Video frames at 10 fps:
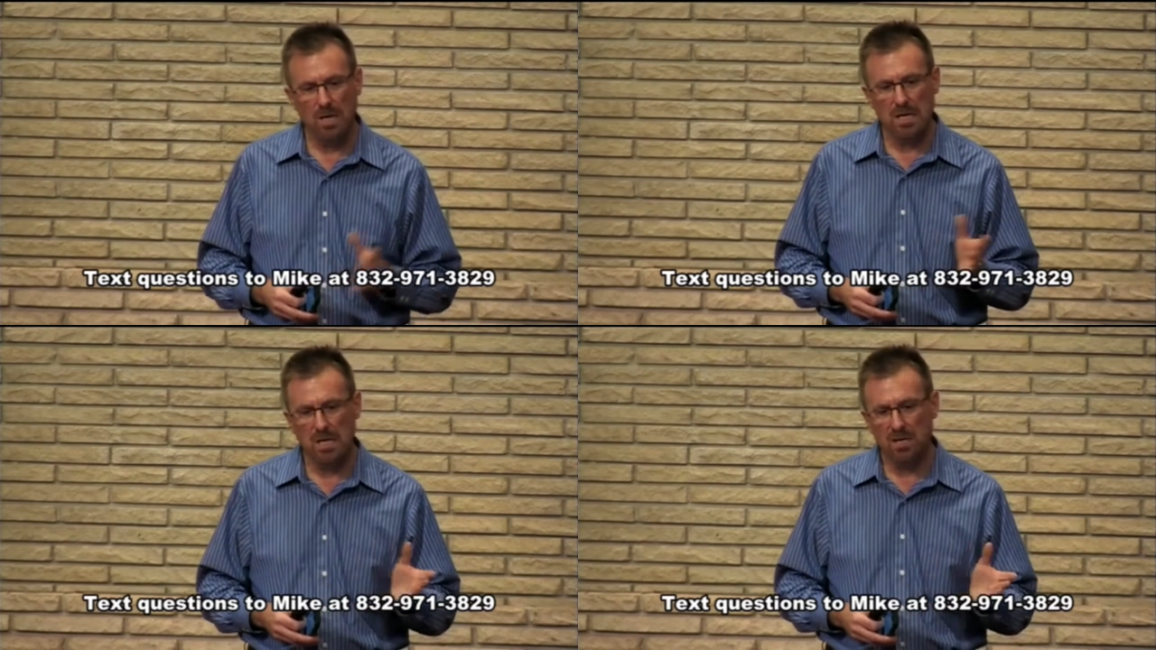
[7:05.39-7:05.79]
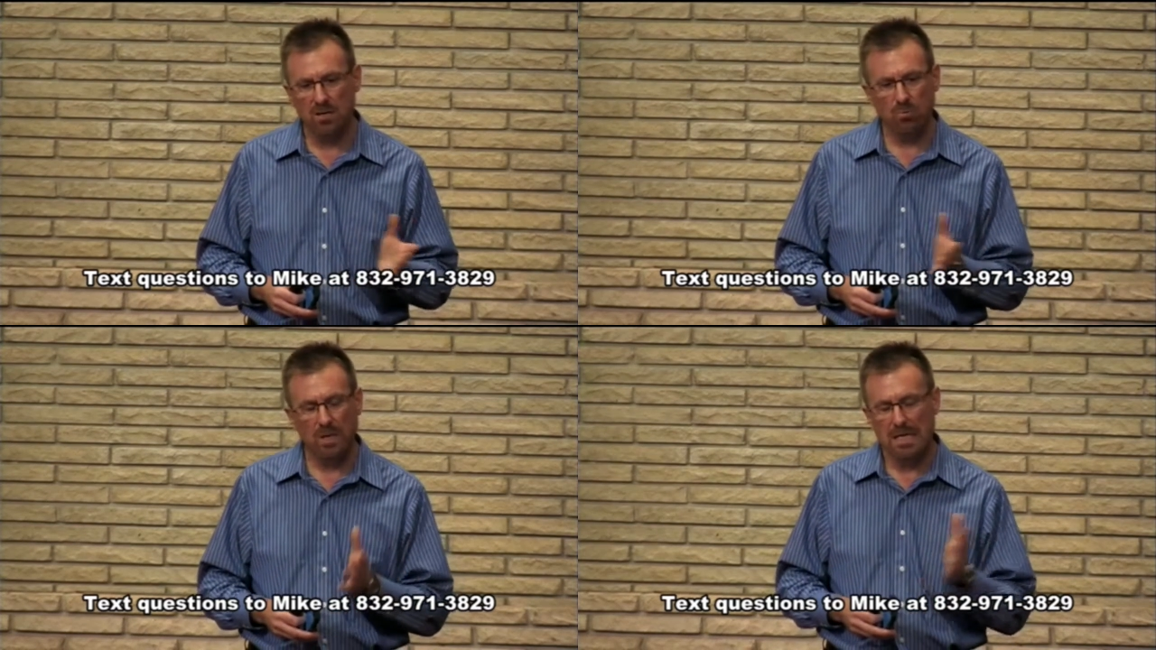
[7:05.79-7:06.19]

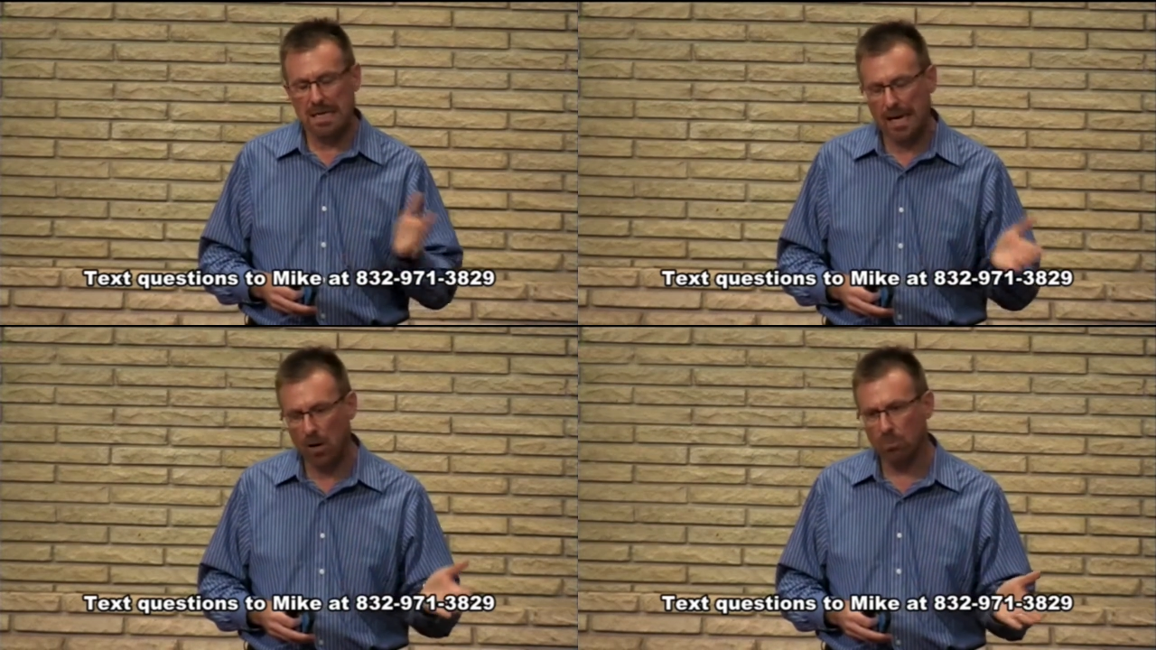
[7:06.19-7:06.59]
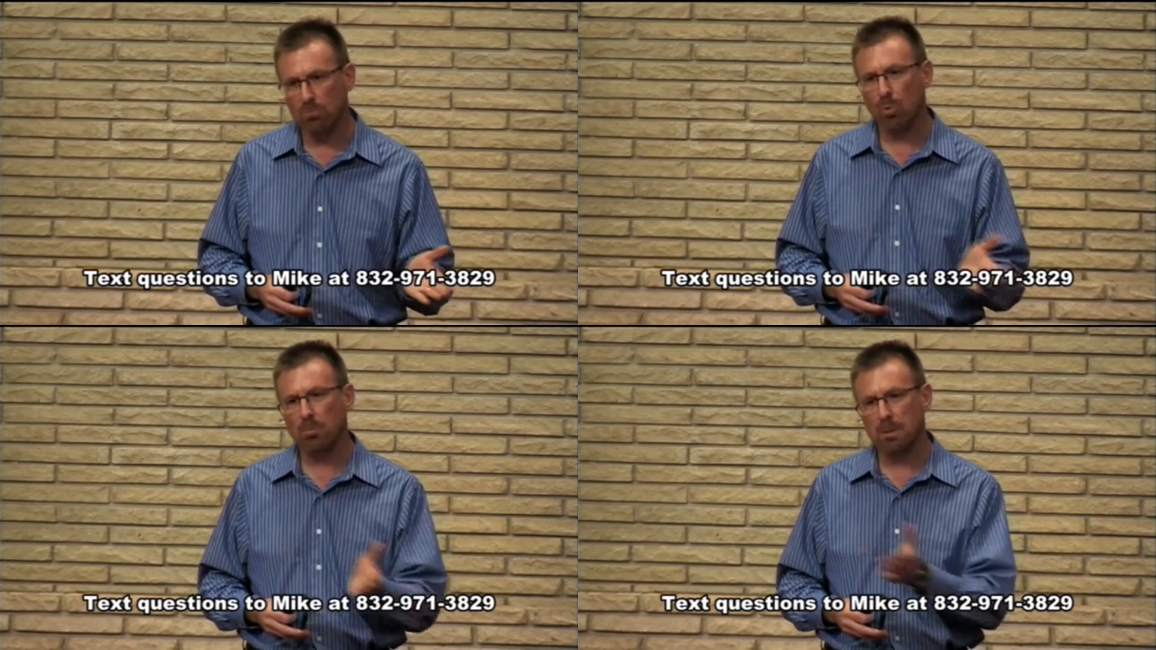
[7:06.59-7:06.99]
need to help
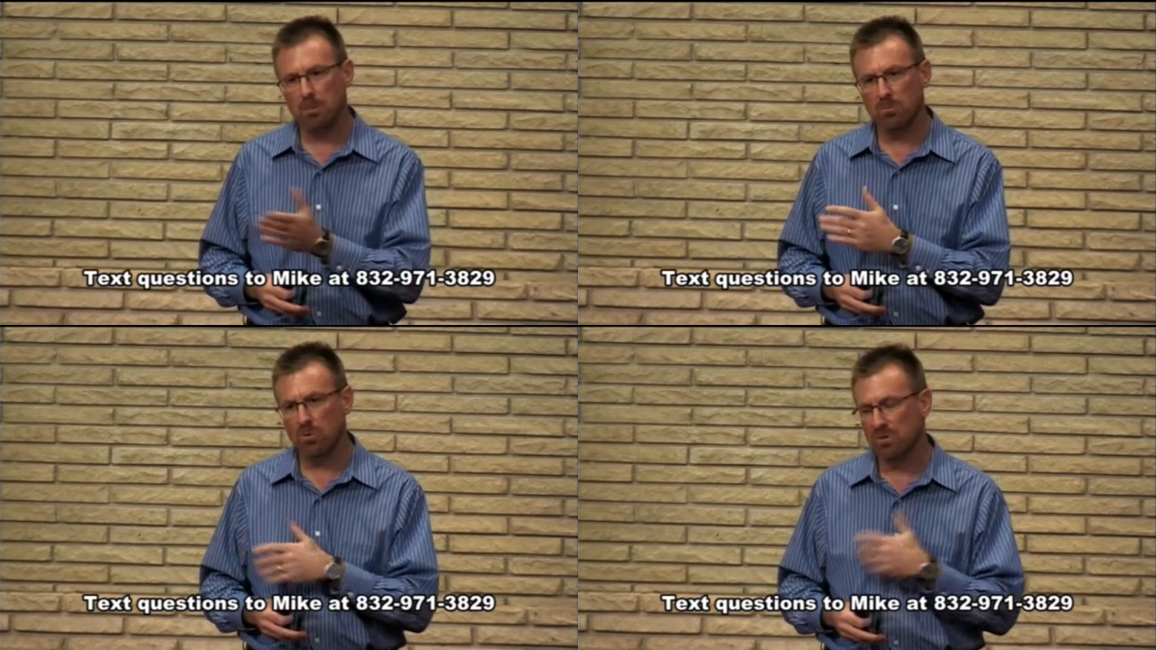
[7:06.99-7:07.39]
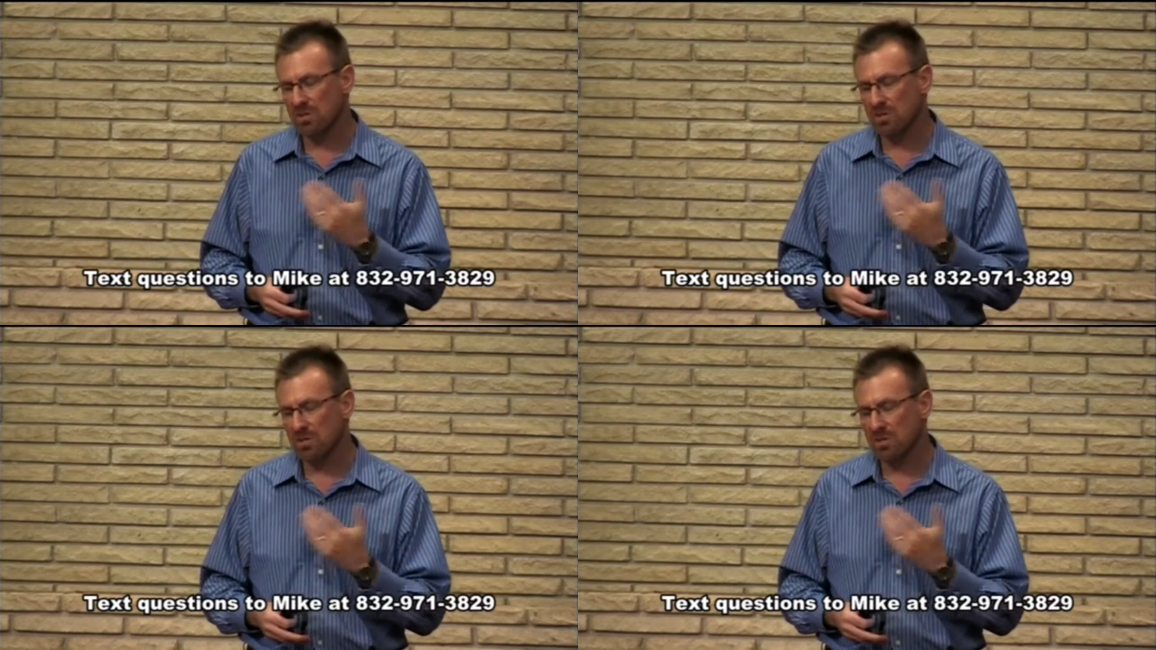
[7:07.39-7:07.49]
more people move.